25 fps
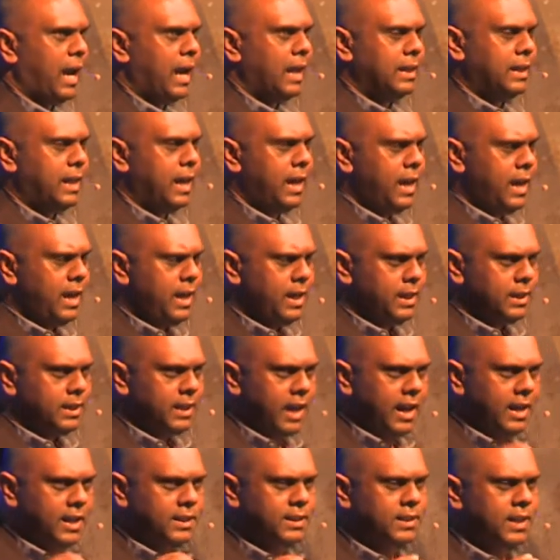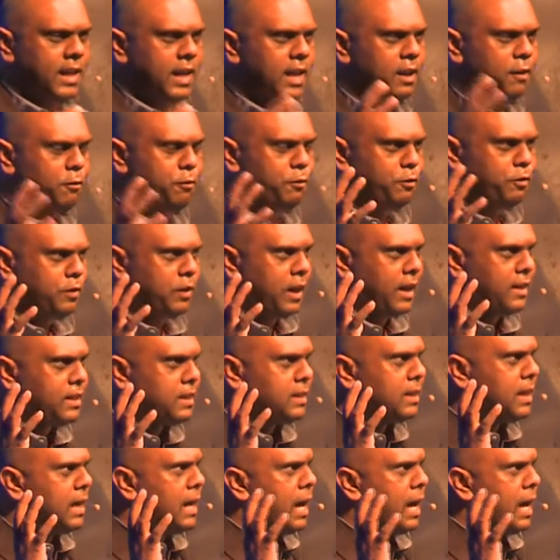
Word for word: They say that